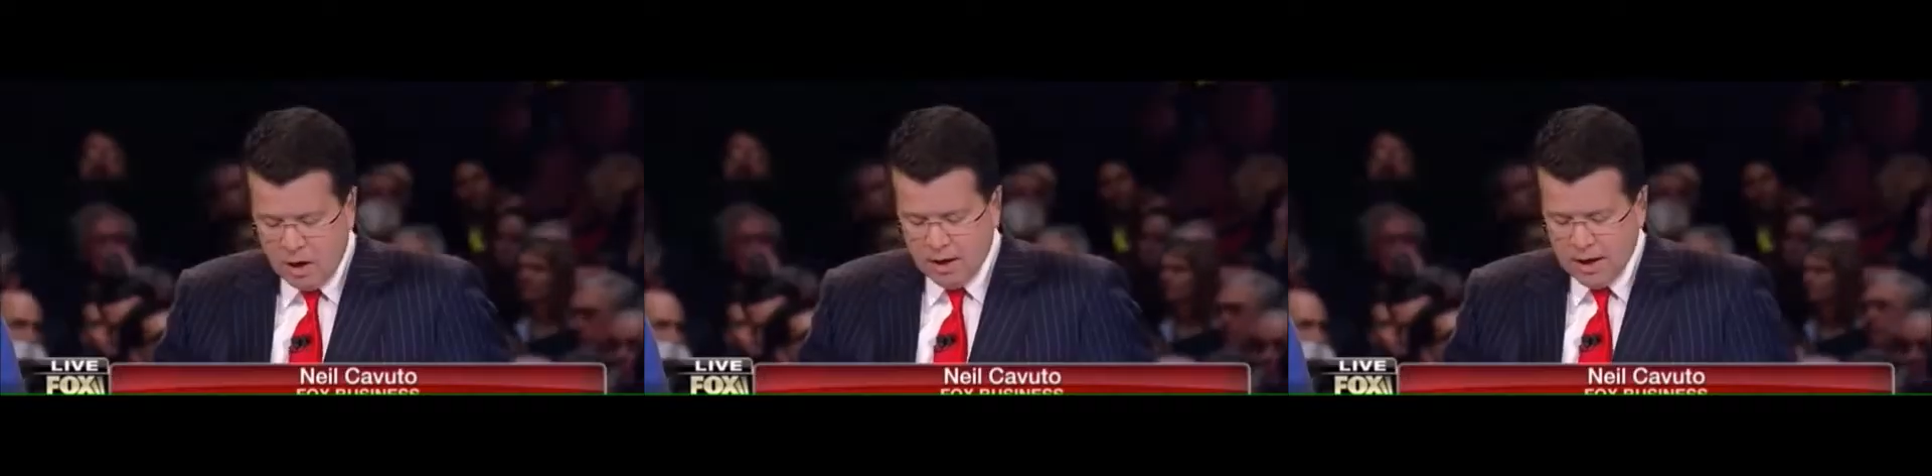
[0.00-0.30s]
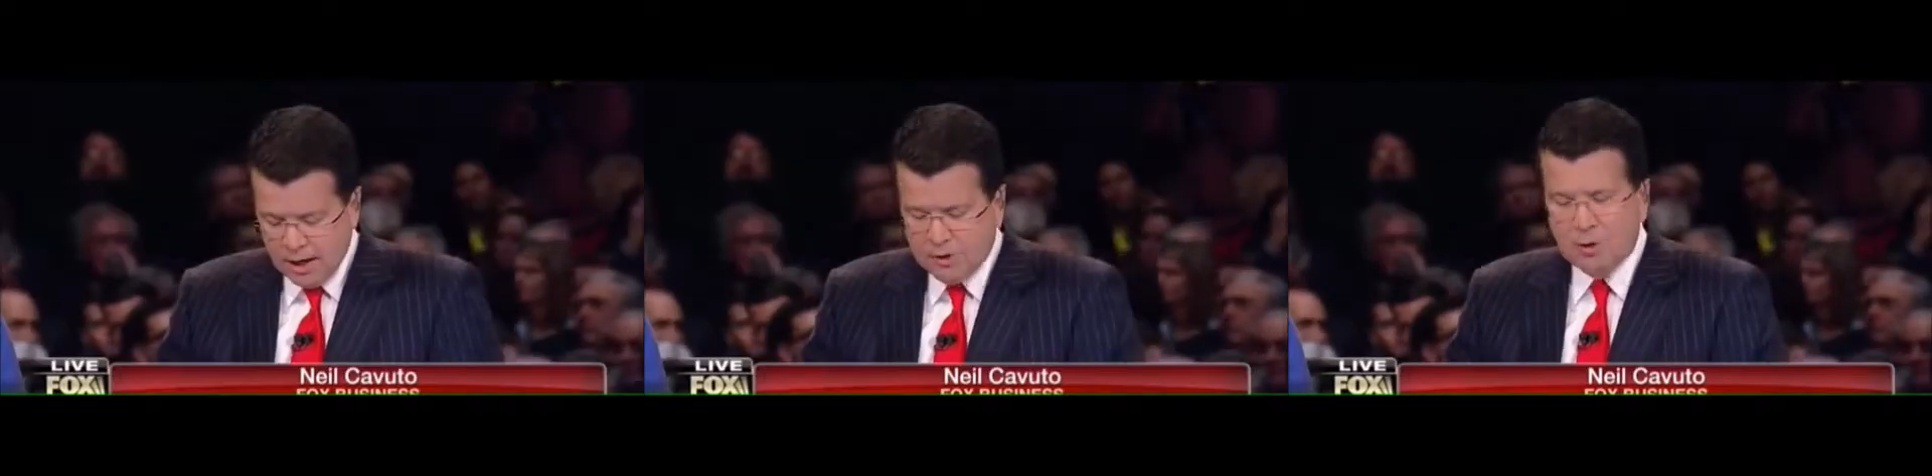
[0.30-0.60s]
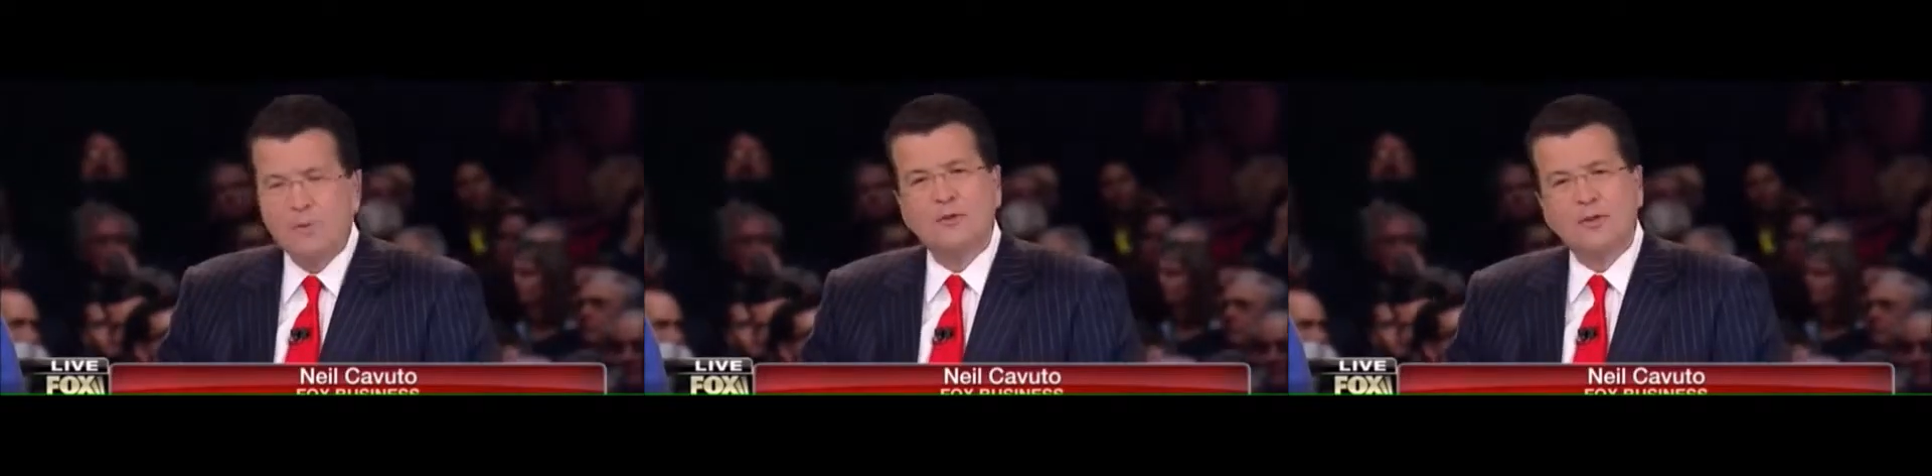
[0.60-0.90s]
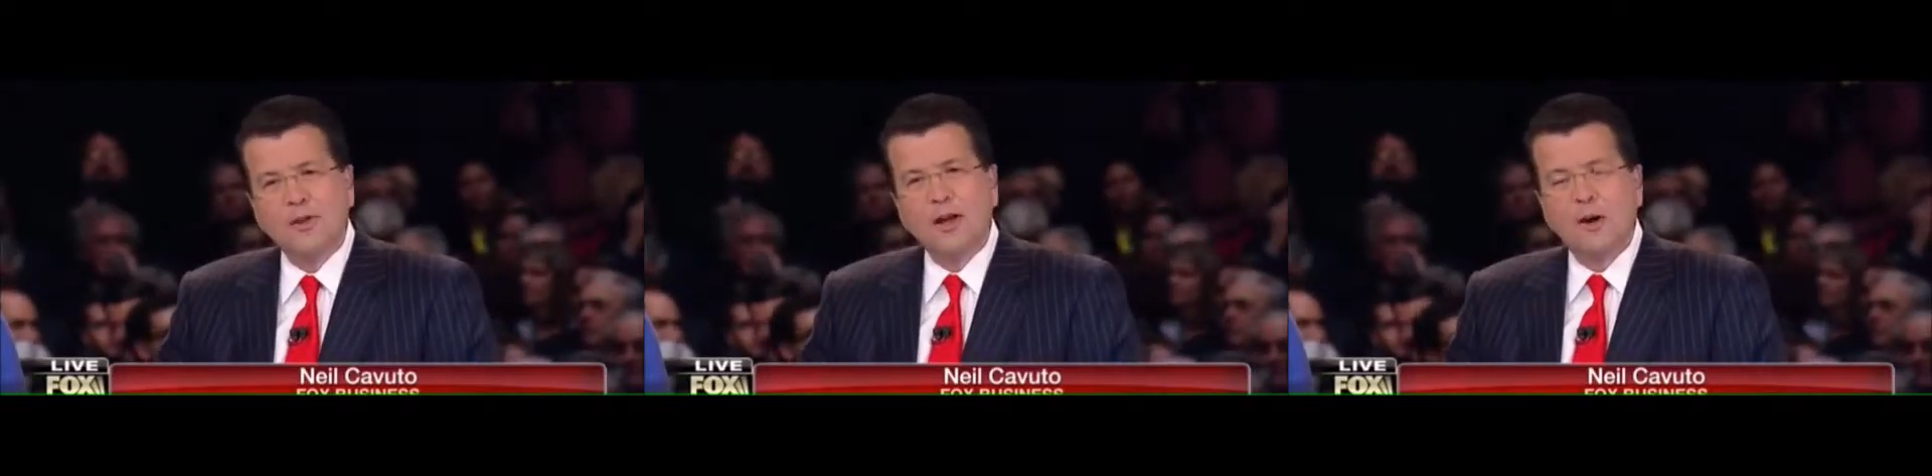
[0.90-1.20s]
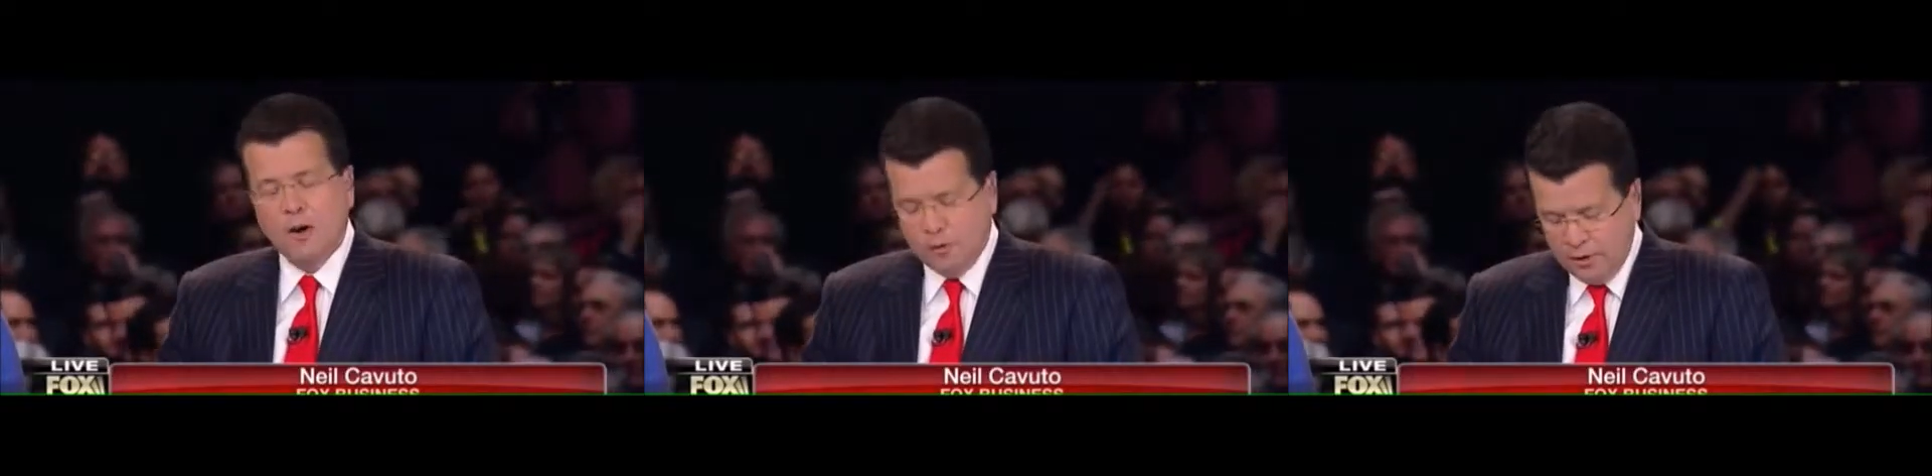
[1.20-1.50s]
are eligible for the
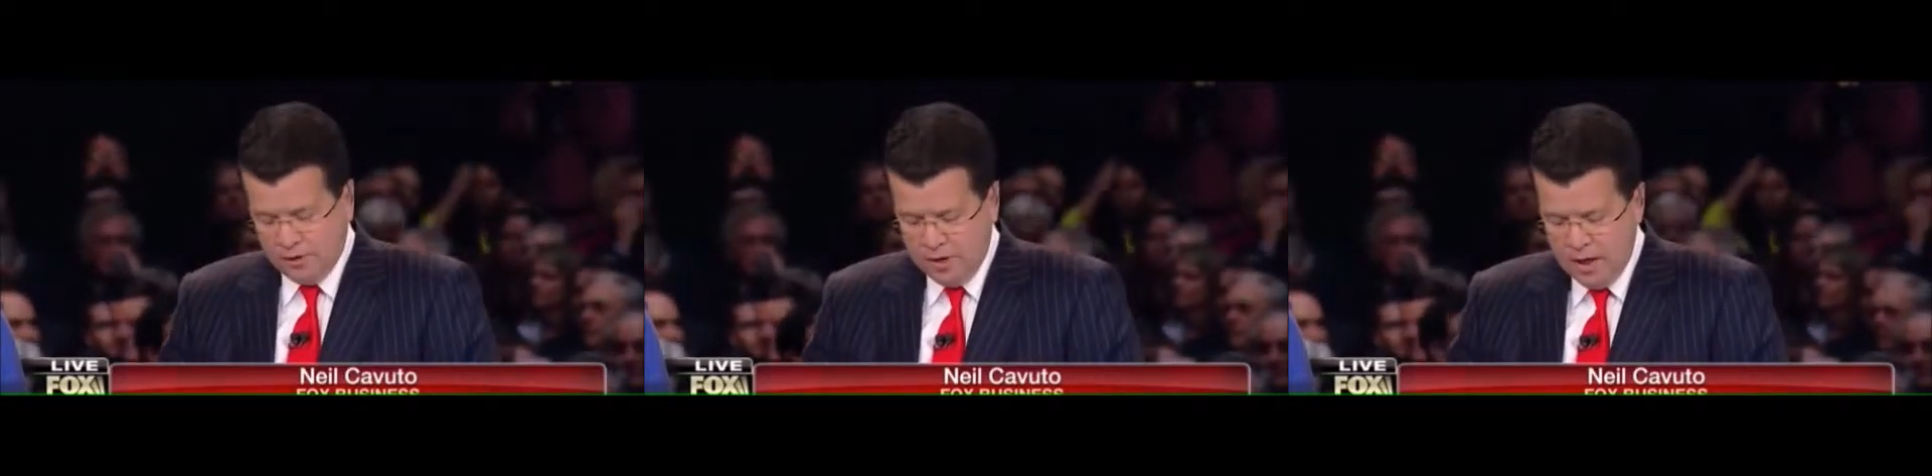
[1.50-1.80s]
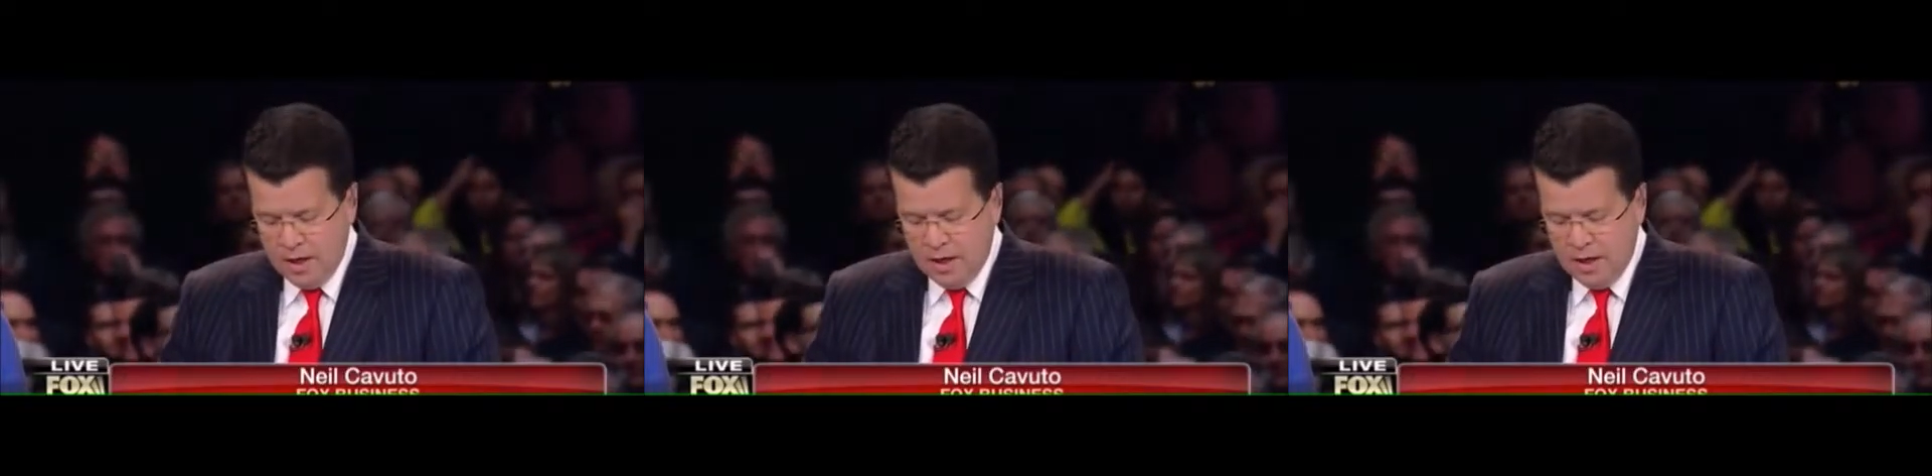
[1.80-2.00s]
office